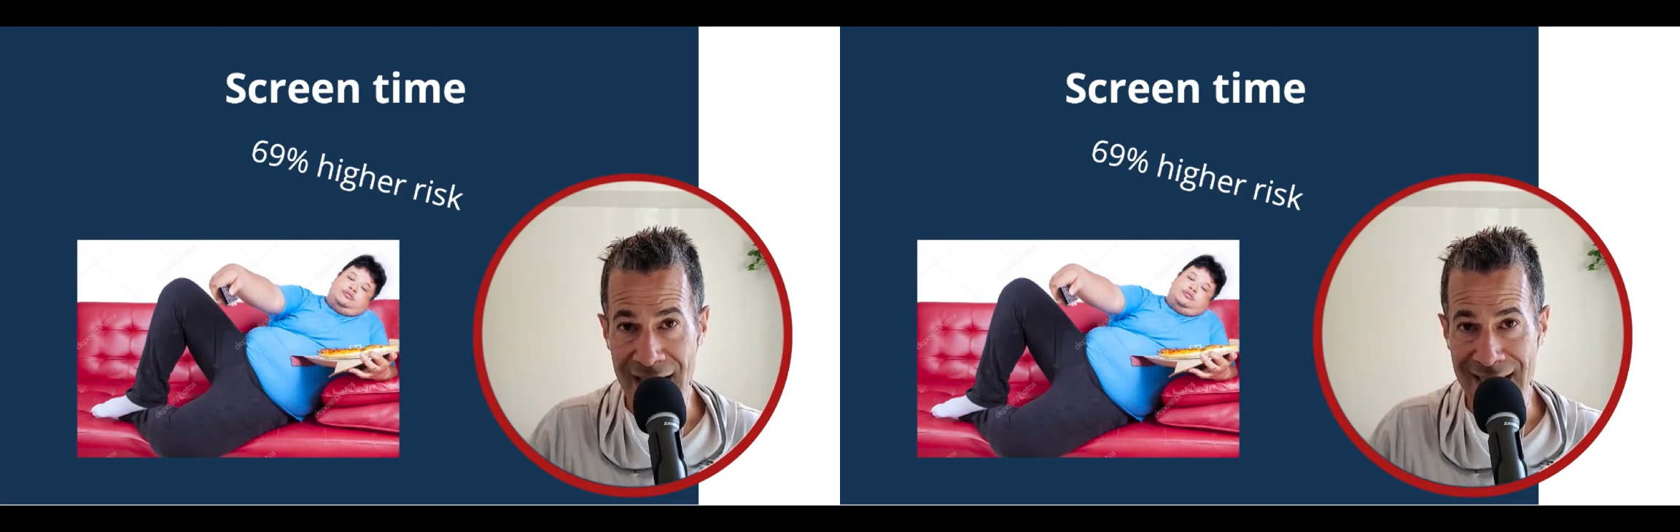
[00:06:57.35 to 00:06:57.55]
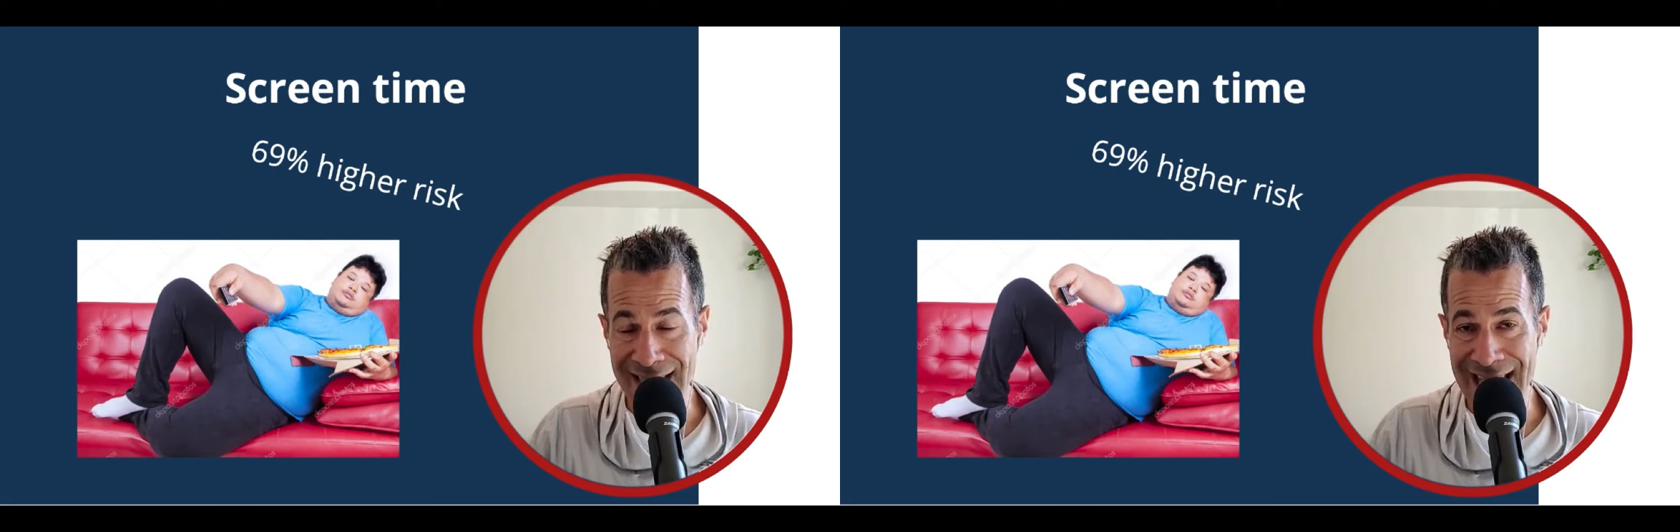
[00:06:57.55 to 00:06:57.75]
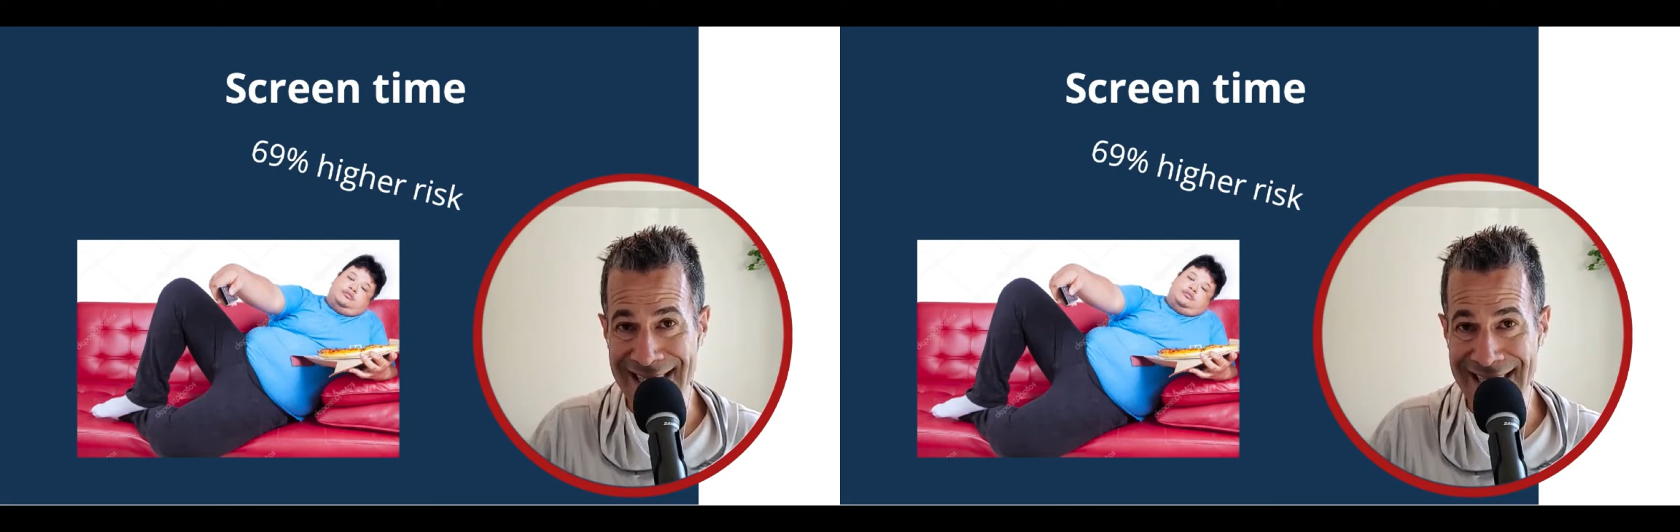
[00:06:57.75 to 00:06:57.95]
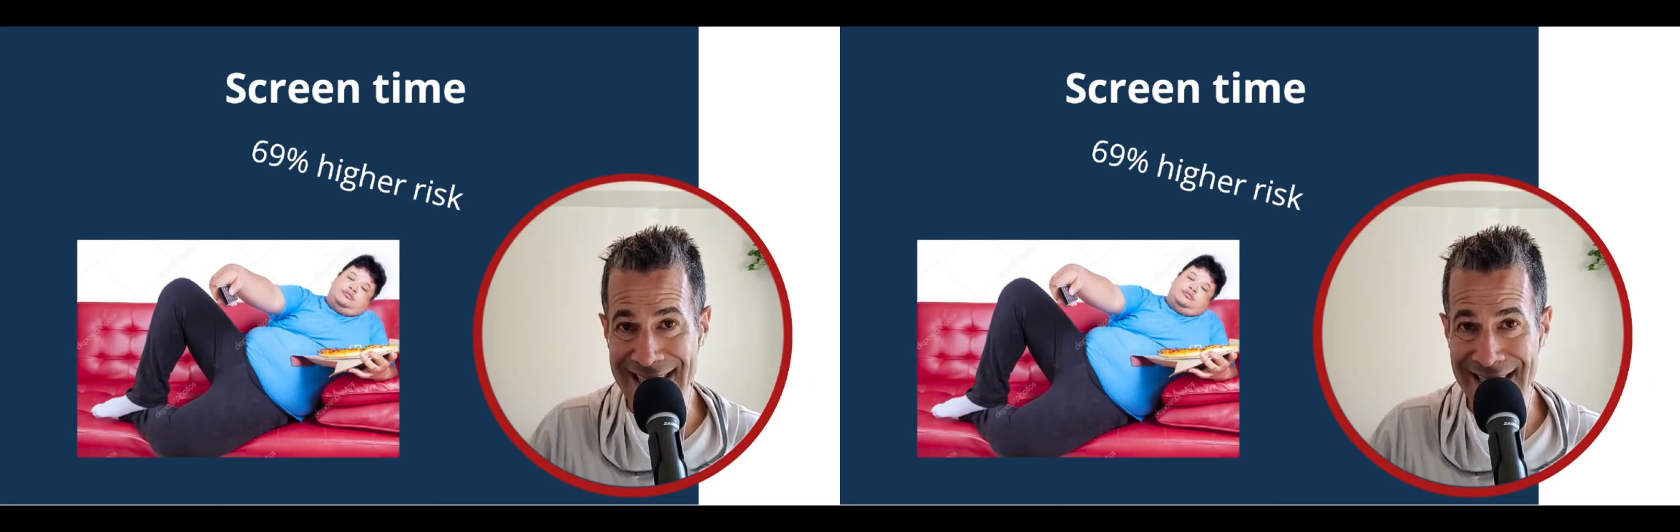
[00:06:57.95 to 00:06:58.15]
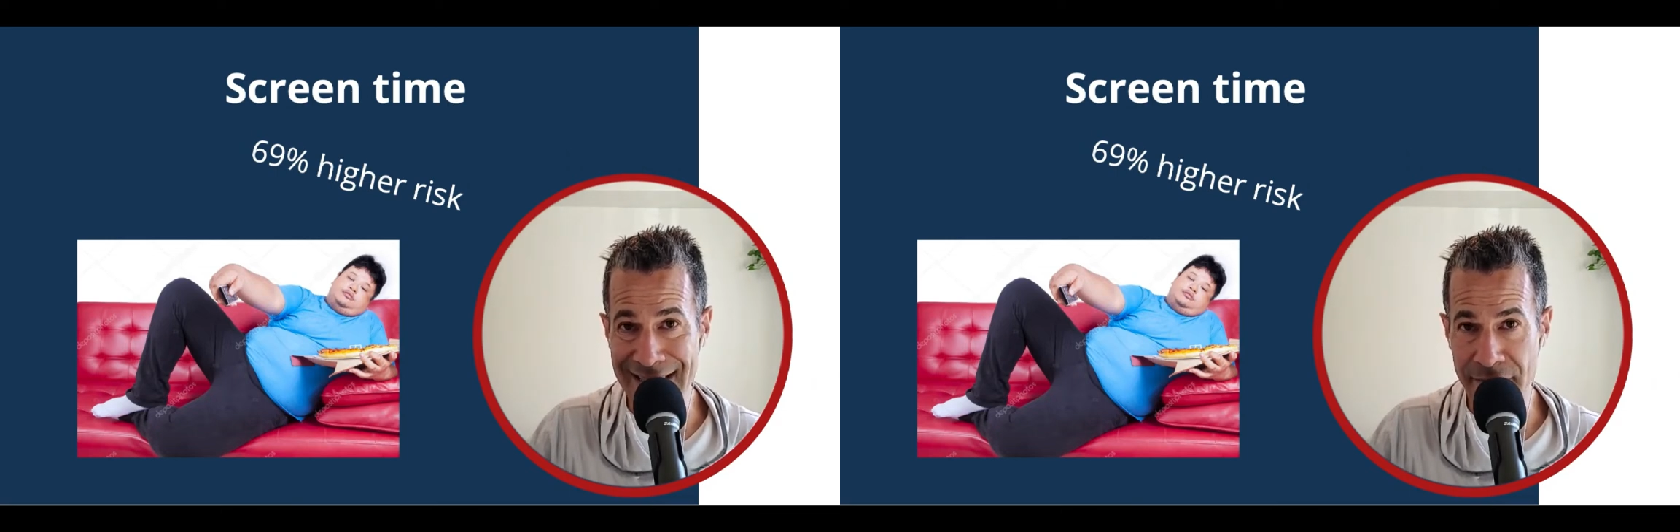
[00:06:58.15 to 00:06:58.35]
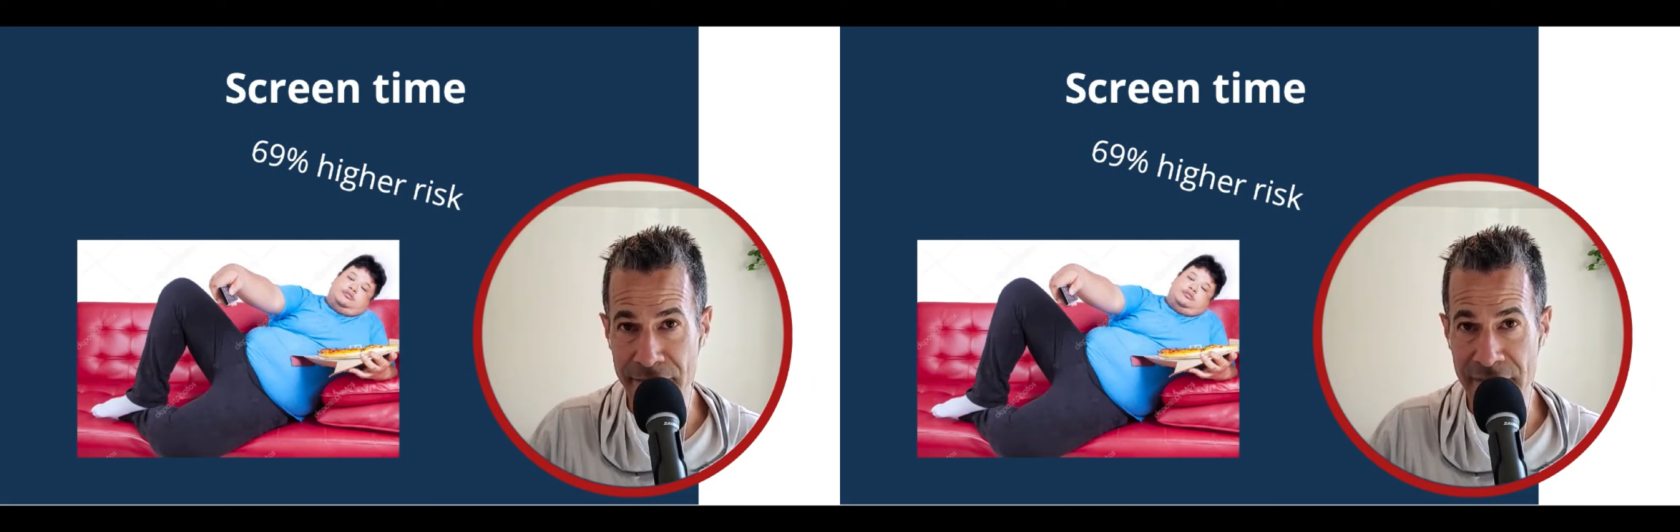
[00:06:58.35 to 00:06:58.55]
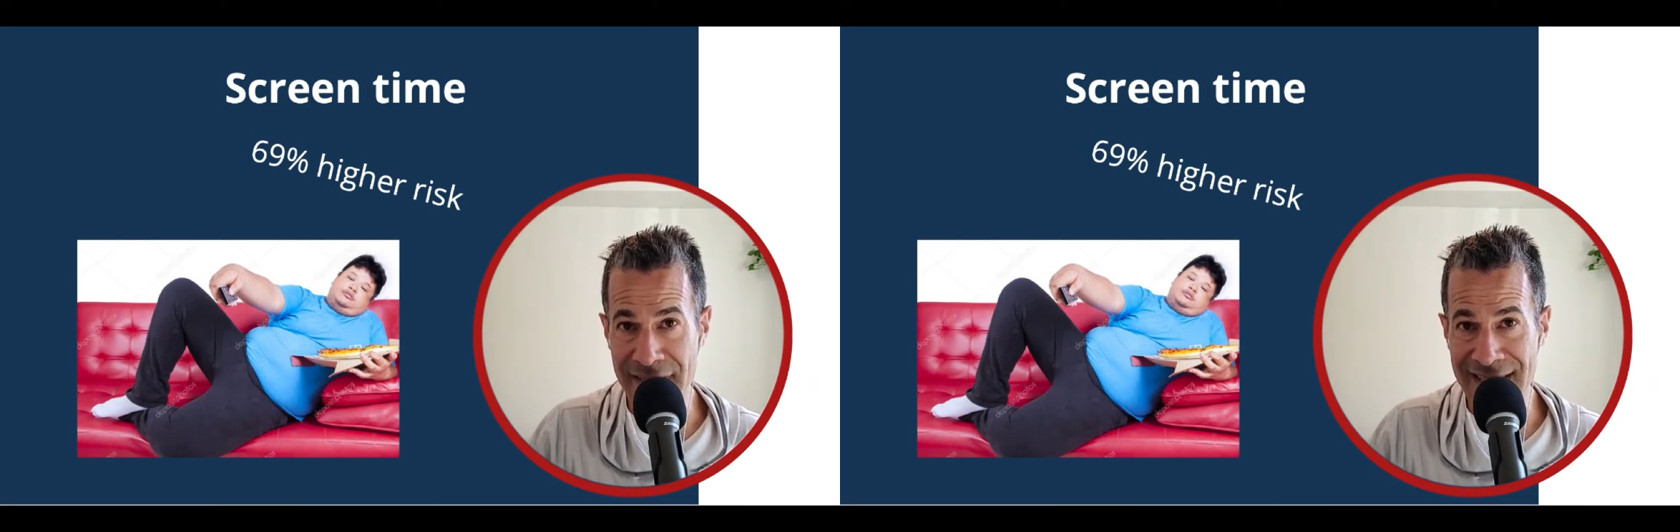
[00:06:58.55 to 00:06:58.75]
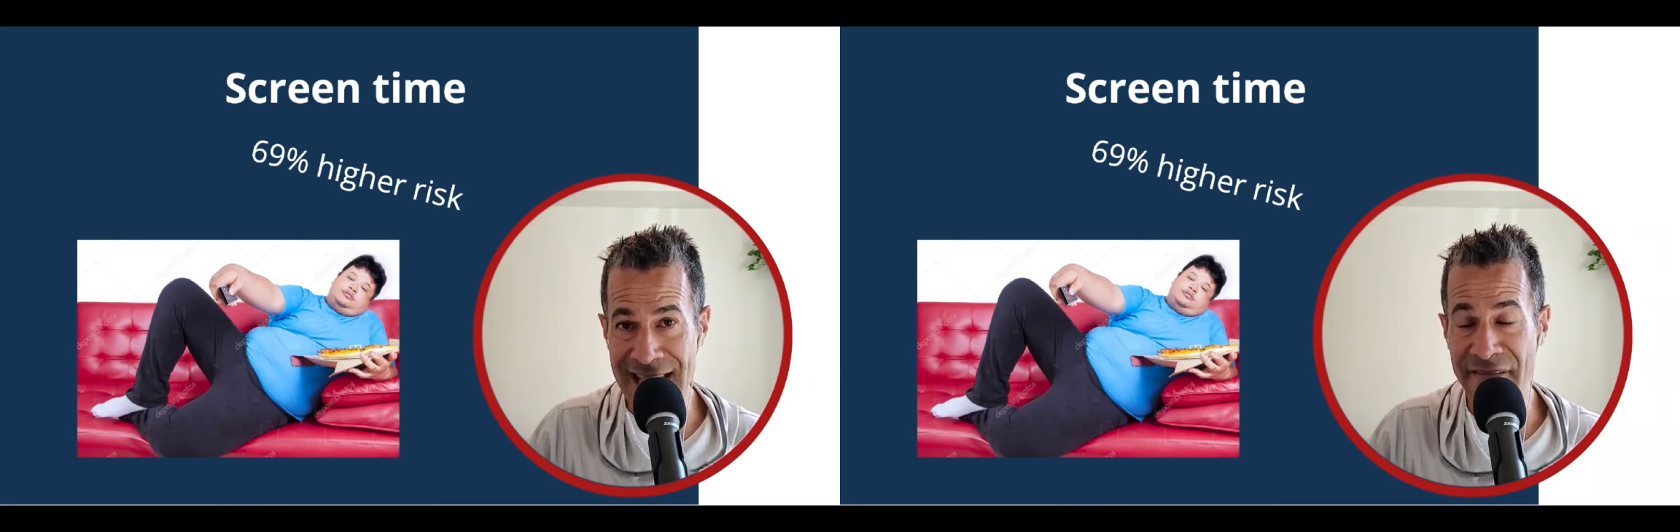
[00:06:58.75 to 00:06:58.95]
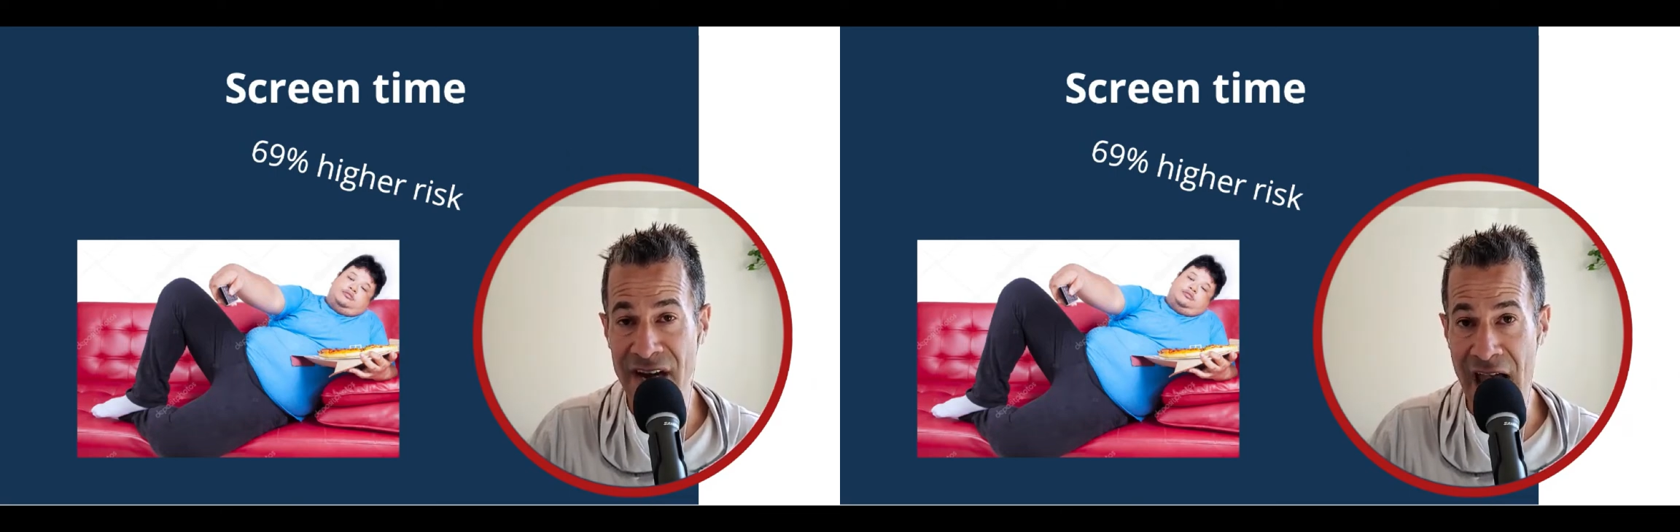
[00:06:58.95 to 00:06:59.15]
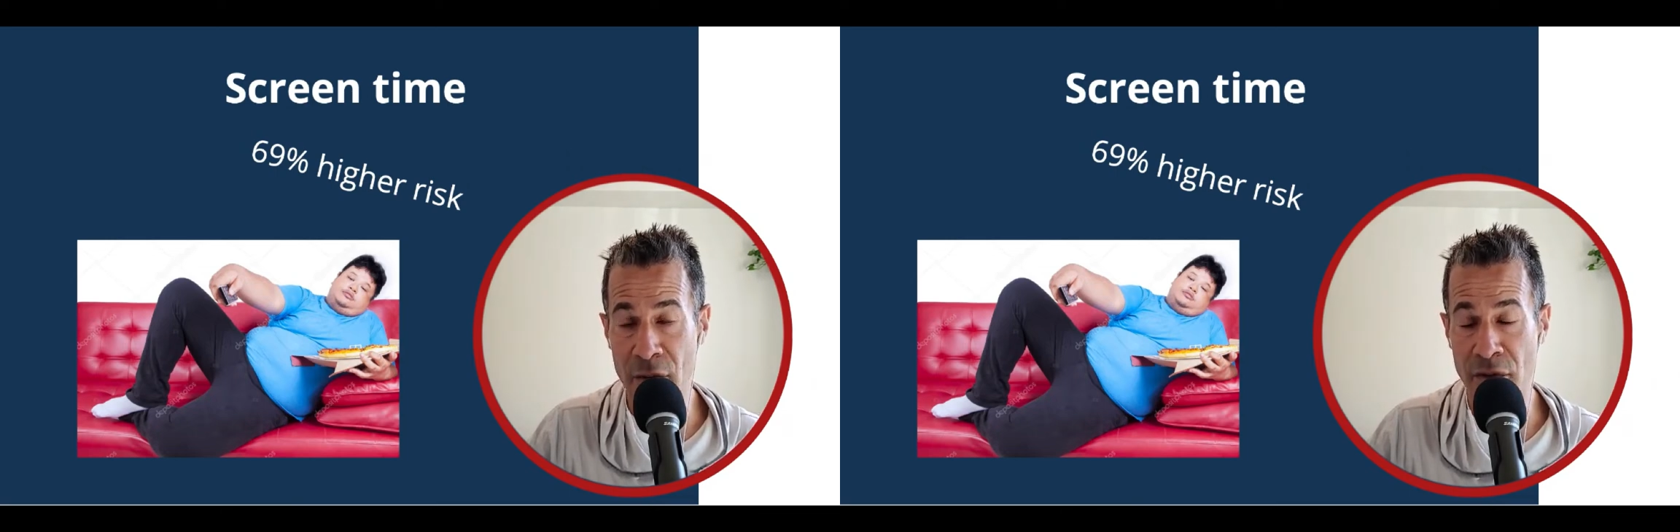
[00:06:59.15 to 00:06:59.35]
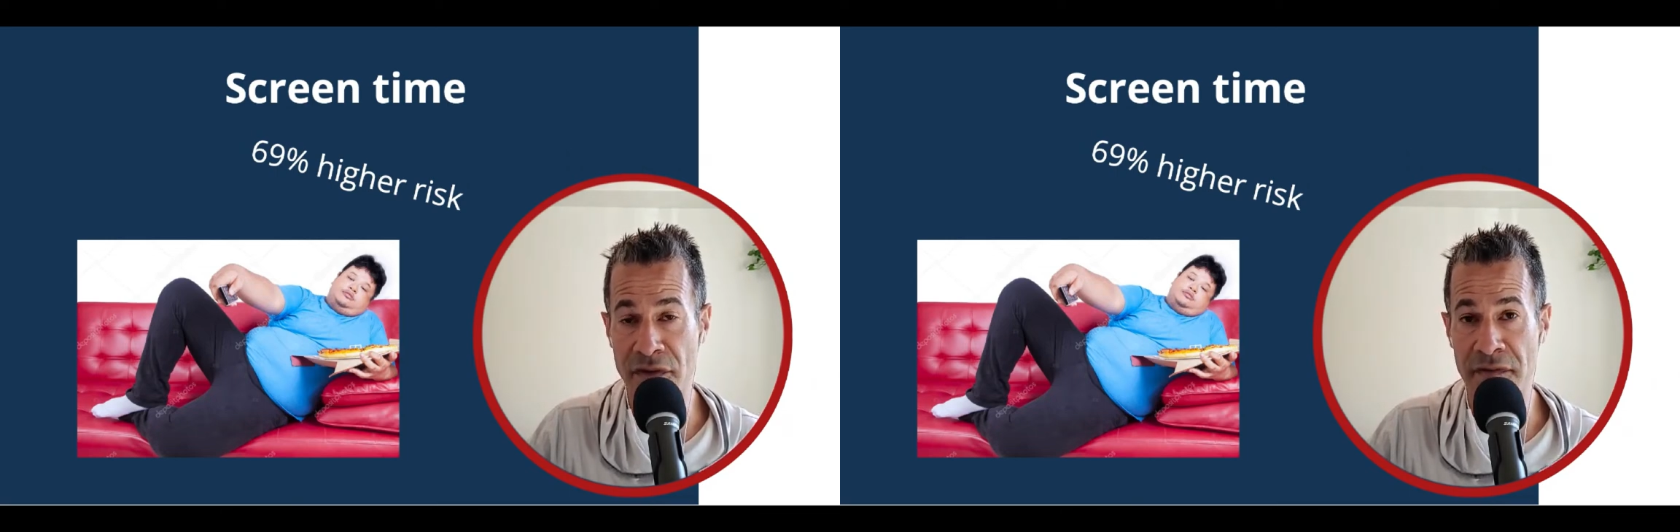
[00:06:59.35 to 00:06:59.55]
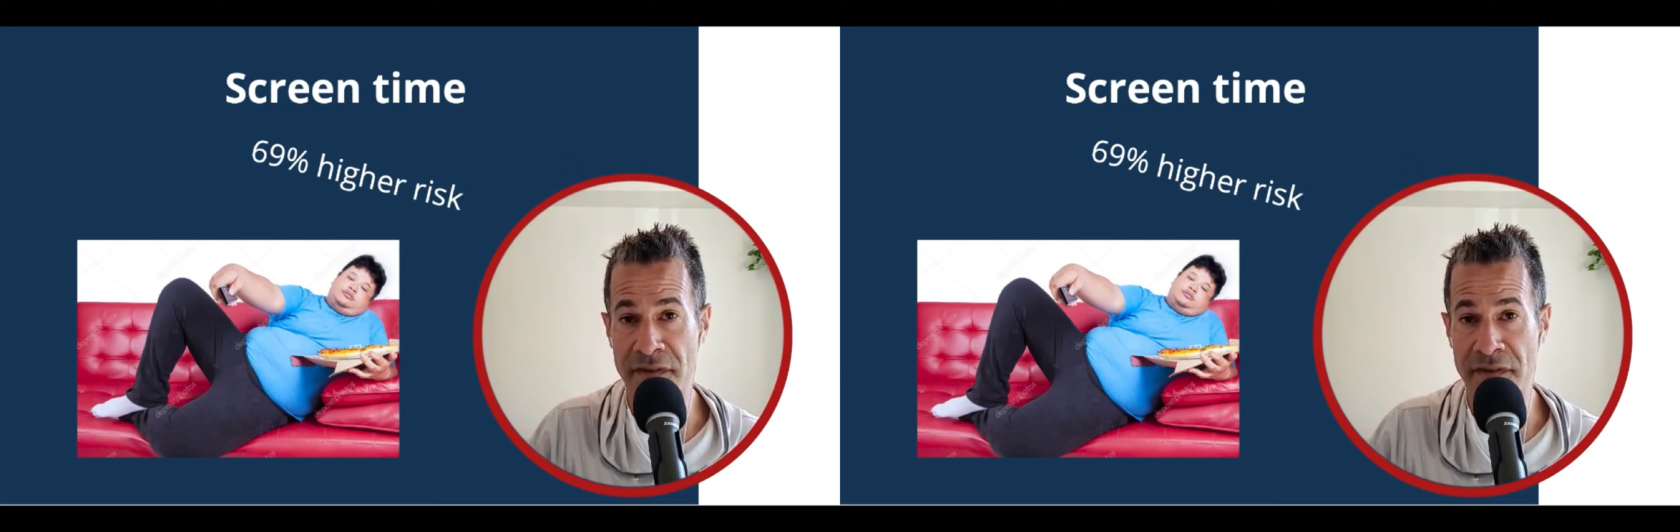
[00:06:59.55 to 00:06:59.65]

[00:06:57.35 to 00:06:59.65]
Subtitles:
less than 7 hours